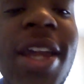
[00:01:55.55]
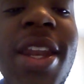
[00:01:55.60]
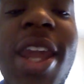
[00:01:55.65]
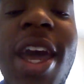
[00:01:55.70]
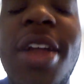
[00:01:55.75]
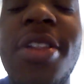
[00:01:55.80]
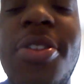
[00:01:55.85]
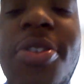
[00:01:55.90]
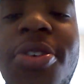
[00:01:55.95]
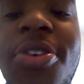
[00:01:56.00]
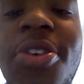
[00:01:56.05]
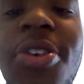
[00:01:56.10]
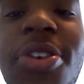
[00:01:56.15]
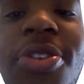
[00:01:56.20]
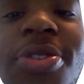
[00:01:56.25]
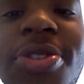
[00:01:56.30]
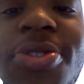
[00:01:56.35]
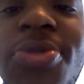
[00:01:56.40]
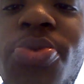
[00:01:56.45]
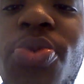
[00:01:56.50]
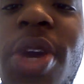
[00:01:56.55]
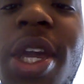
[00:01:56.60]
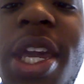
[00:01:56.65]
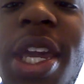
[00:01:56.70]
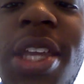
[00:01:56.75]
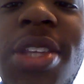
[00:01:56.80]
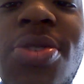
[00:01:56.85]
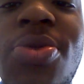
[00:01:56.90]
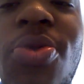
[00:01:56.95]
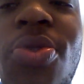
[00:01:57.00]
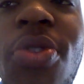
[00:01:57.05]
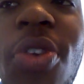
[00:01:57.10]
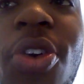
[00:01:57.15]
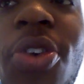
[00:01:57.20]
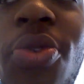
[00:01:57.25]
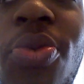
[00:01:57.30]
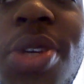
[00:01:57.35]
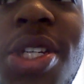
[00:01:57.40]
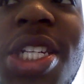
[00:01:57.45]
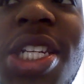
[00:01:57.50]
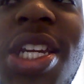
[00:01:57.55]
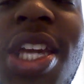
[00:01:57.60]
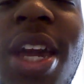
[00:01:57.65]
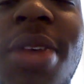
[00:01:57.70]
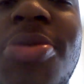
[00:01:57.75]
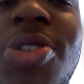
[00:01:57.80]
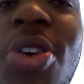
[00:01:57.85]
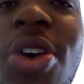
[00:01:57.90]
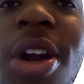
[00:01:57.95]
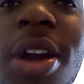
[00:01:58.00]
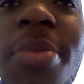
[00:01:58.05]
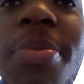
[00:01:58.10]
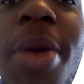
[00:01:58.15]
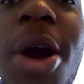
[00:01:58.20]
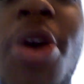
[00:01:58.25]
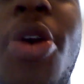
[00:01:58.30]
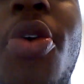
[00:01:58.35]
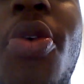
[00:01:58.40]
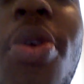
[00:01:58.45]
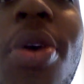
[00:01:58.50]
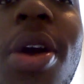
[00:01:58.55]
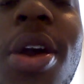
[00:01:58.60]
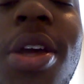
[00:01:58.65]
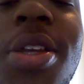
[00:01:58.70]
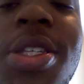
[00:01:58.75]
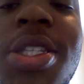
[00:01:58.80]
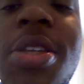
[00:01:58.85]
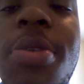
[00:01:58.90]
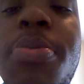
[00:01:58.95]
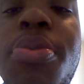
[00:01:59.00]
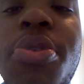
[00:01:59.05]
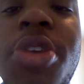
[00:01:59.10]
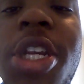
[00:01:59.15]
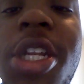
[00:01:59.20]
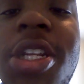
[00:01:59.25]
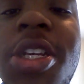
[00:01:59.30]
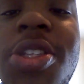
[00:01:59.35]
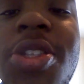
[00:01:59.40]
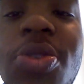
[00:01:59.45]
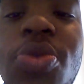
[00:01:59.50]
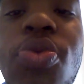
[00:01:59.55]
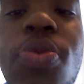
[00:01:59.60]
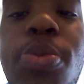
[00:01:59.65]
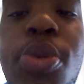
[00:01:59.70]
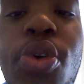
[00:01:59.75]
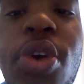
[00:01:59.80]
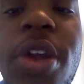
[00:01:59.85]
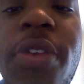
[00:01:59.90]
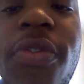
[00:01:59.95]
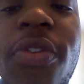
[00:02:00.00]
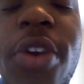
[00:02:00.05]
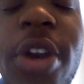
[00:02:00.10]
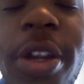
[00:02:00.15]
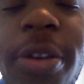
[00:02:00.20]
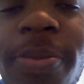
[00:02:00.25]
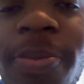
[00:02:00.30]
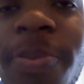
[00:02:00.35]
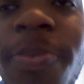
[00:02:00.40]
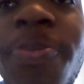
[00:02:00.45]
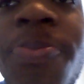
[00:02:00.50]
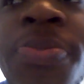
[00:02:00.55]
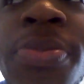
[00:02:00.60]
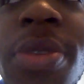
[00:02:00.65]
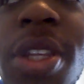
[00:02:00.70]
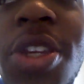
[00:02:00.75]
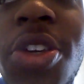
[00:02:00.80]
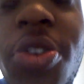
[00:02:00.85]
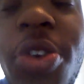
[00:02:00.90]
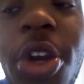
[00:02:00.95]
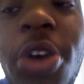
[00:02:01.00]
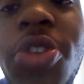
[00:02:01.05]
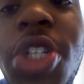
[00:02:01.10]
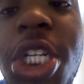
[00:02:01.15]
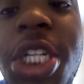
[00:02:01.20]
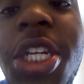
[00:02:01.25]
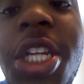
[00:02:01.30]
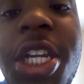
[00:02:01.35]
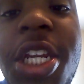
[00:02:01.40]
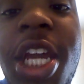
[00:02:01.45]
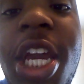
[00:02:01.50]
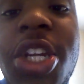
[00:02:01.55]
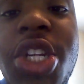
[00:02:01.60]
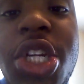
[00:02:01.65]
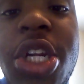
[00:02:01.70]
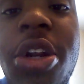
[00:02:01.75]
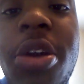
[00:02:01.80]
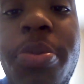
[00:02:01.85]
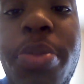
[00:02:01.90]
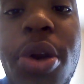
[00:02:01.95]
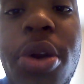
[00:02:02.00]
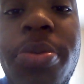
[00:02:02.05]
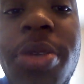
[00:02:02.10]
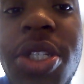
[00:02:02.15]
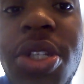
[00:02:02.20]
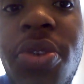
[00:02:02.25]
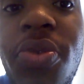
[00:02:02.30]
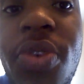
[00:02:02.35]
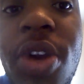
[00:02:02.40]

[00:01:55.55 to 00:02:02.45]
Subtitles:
That little girl is way too grown. When she kept talking about Sabrina's new boyfriend, you know she did that shit on purpose to